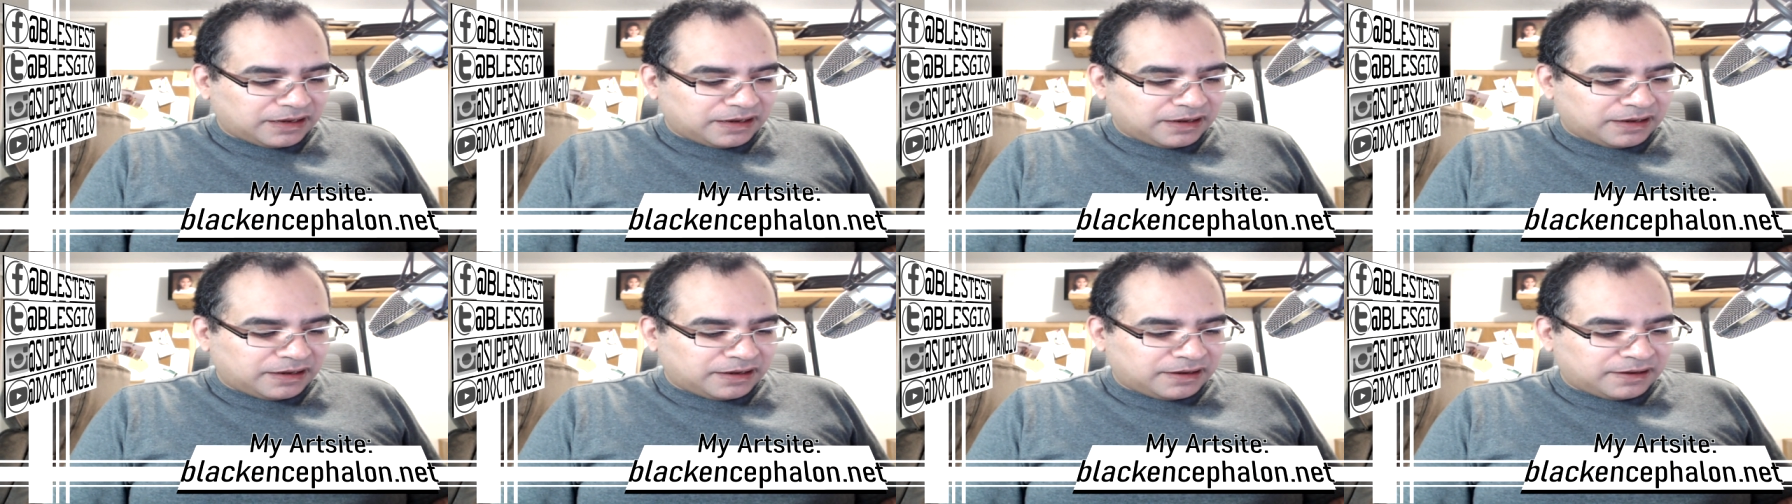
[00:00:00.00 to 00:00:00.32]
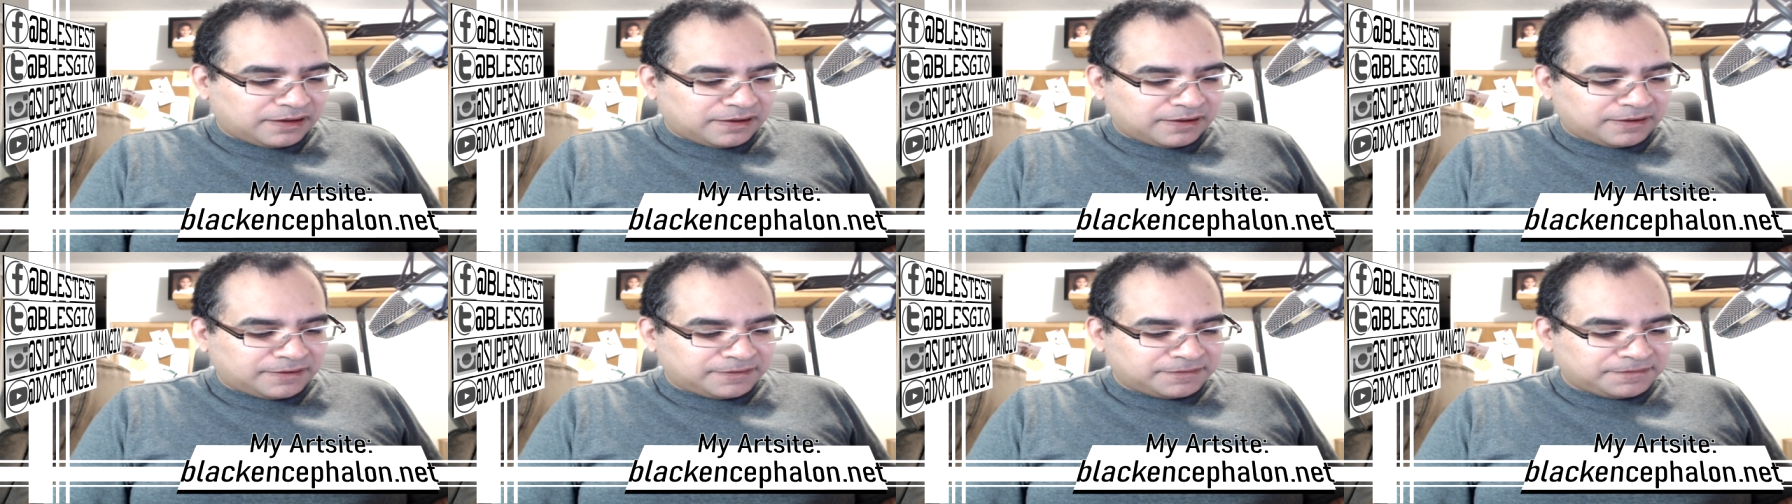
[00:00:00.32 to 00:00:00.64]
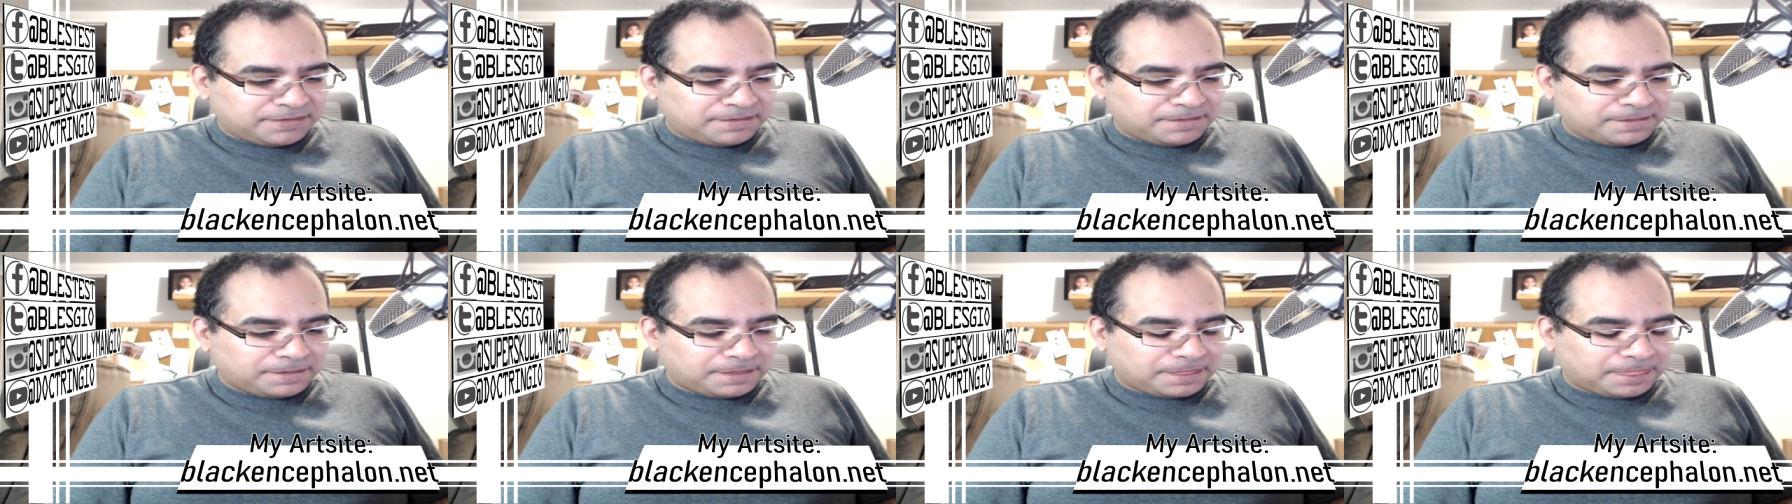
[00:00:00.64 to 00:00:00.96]
Um,
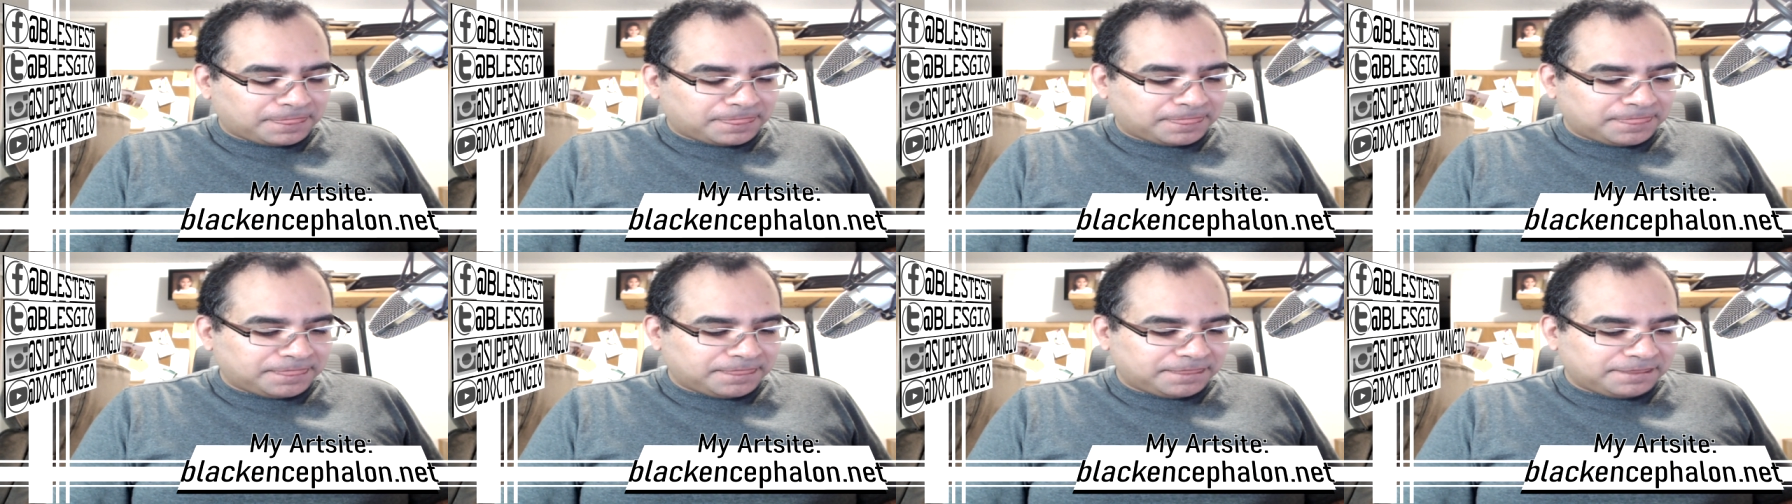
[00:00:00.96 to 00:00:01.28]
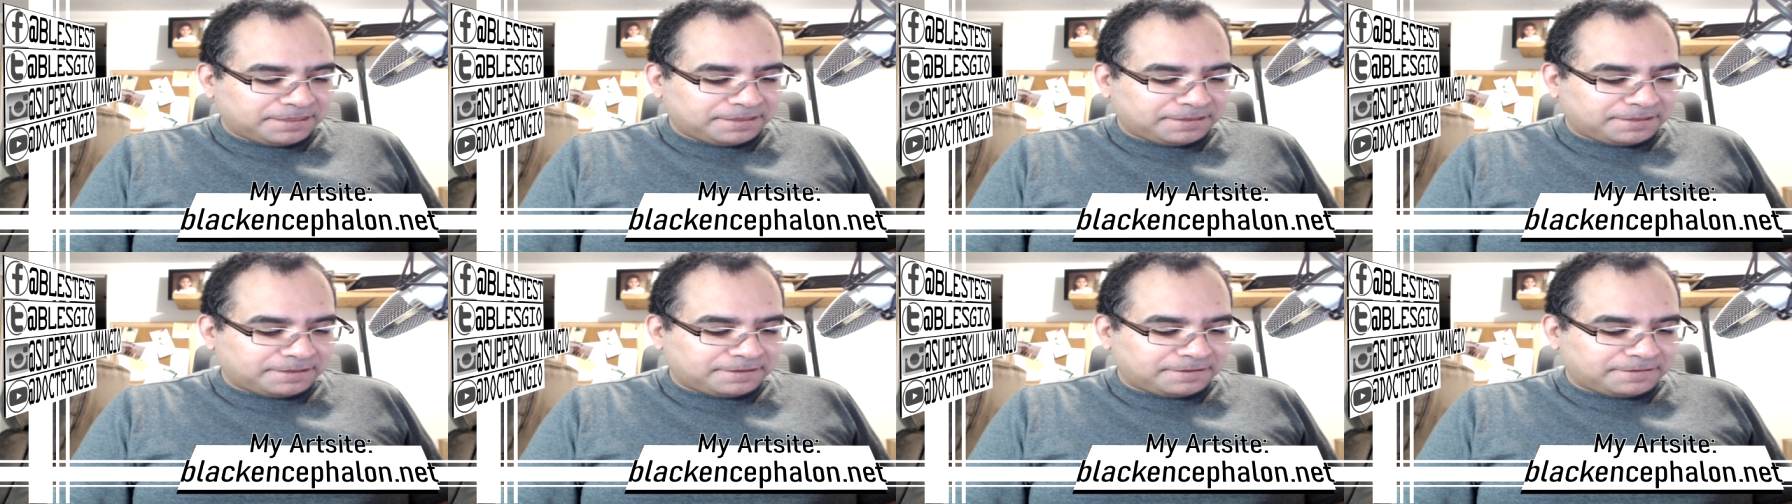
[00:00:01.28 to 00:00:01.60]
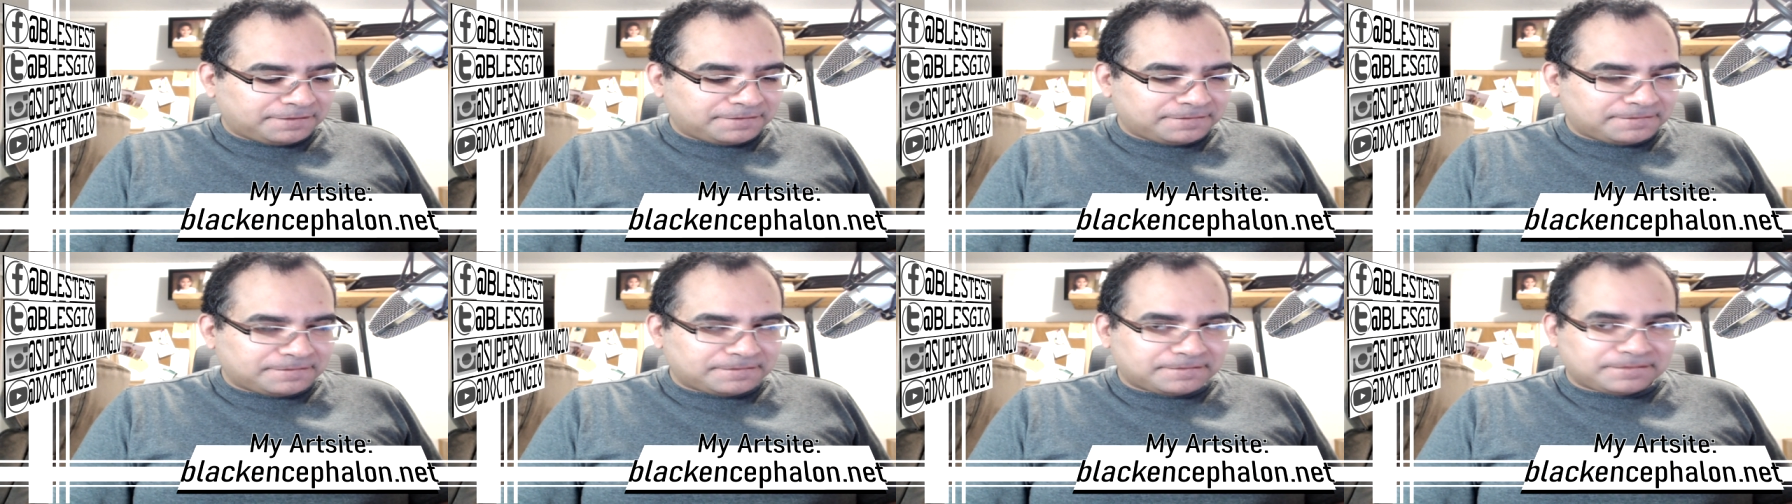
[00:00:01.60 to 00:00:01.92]

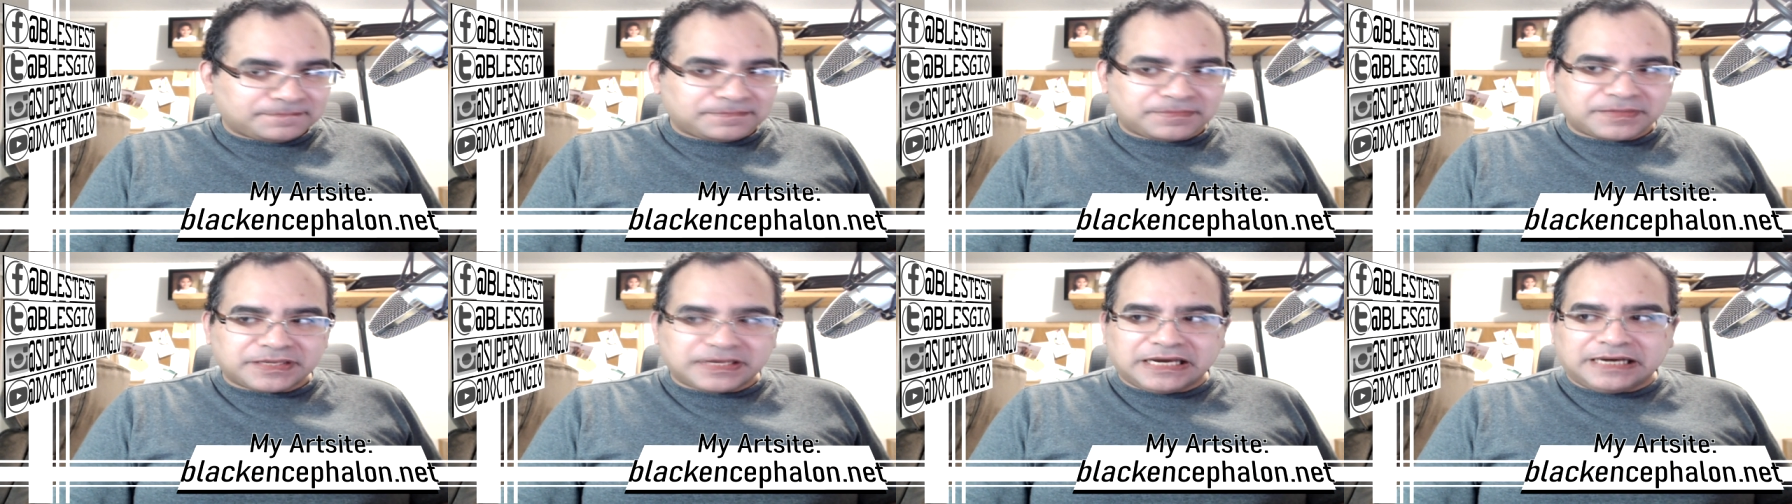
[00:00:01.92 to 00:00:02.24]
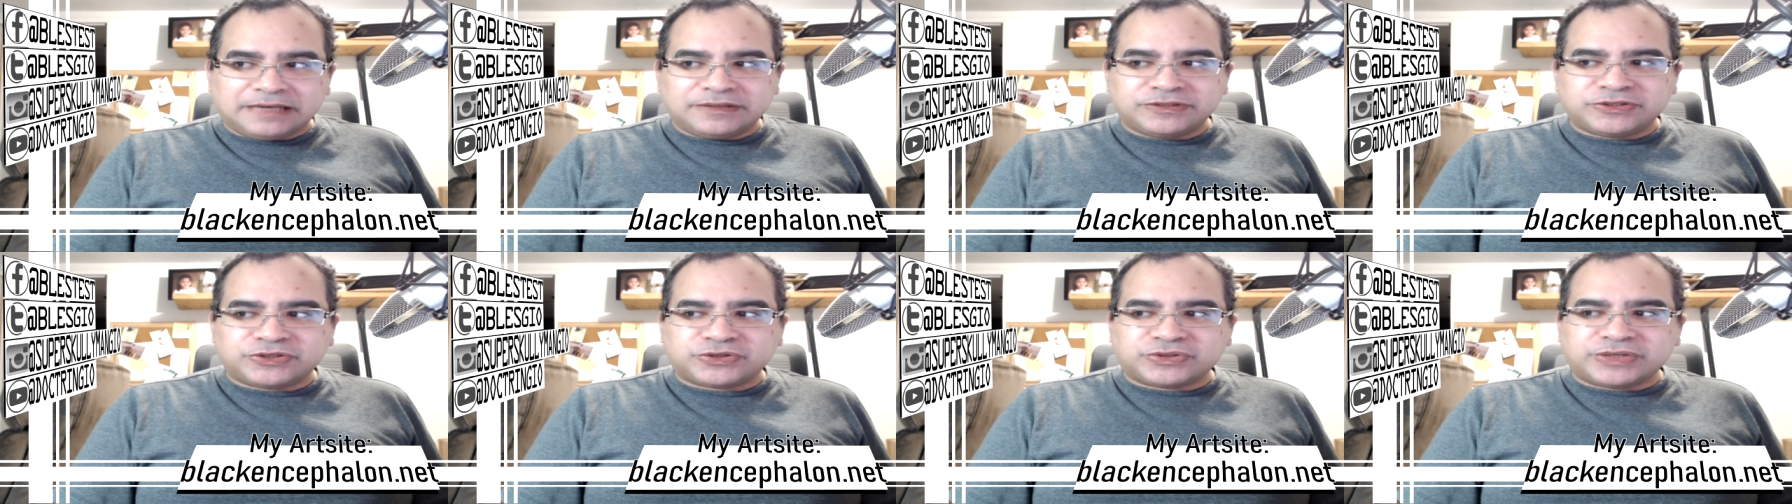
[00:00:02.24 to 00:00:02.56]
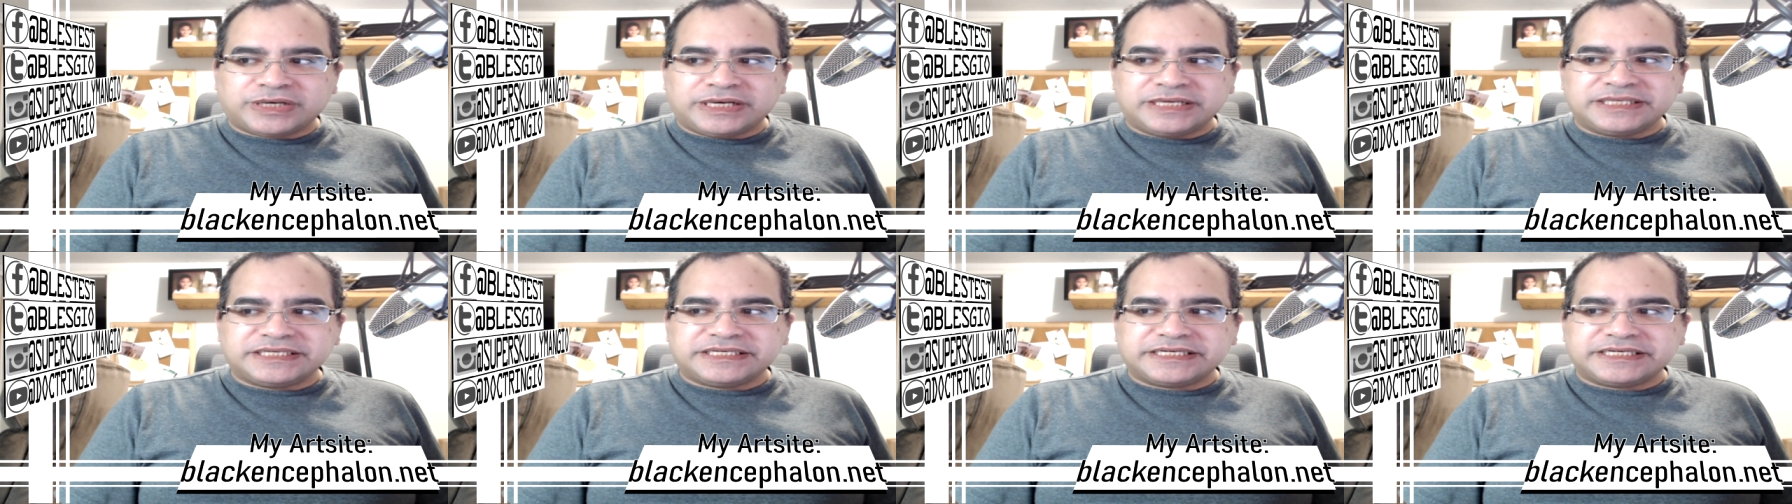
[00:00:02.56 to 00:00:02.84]
I'm trying to